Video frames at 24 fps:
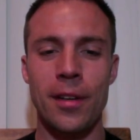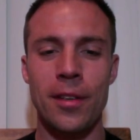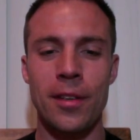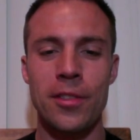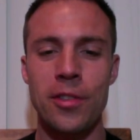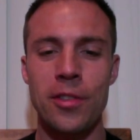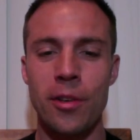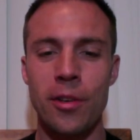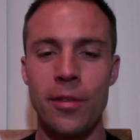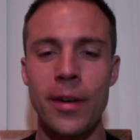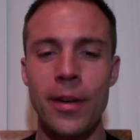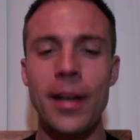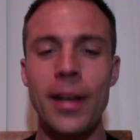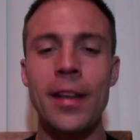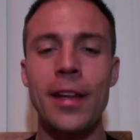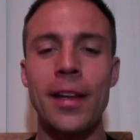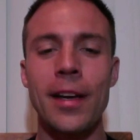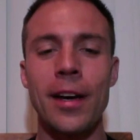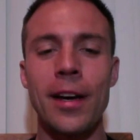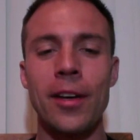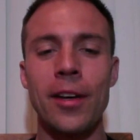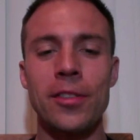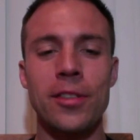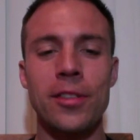So if anything
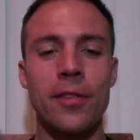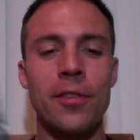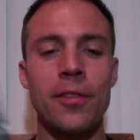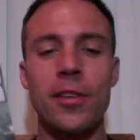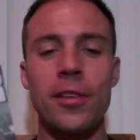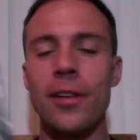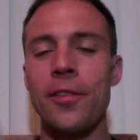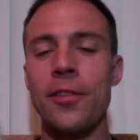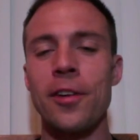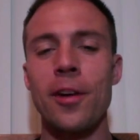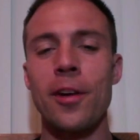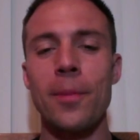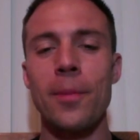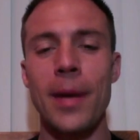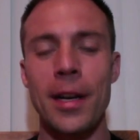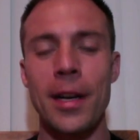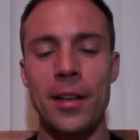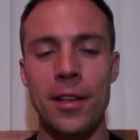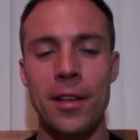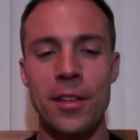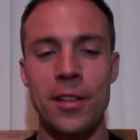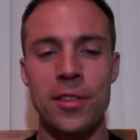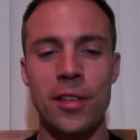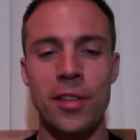else, if you never come back to
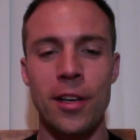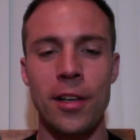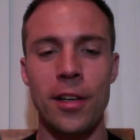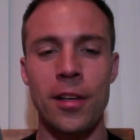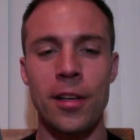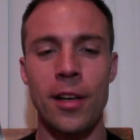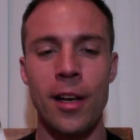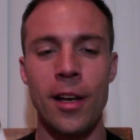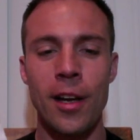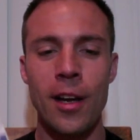the site,